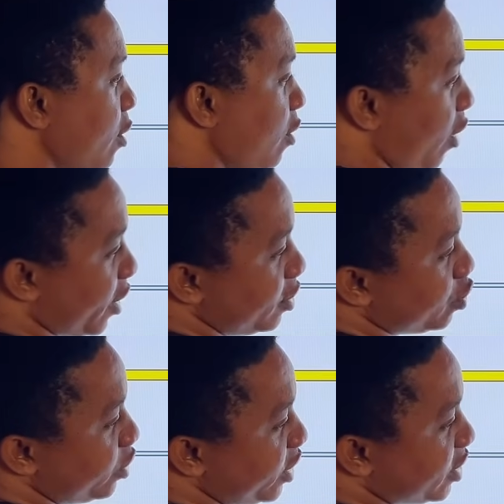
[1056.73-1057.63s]
Okay,
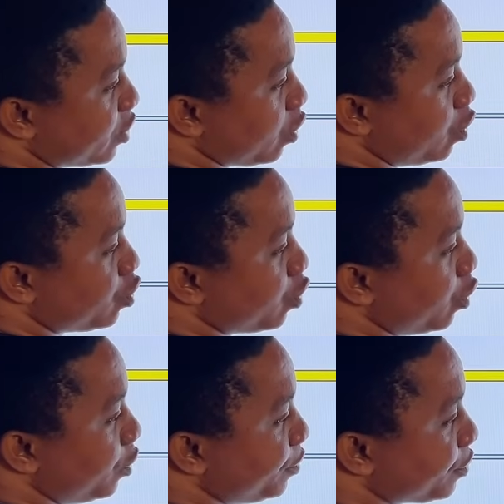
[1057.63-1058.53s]
so this is
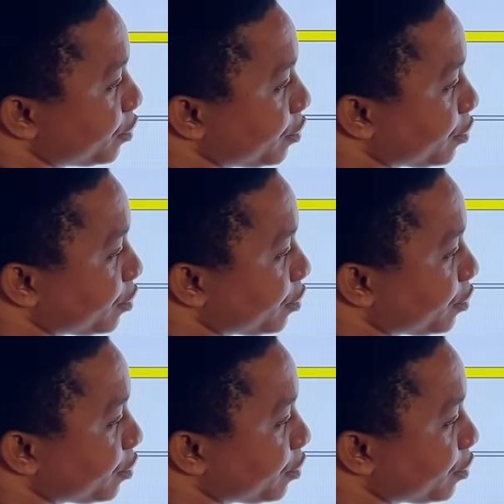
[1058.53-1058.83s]
also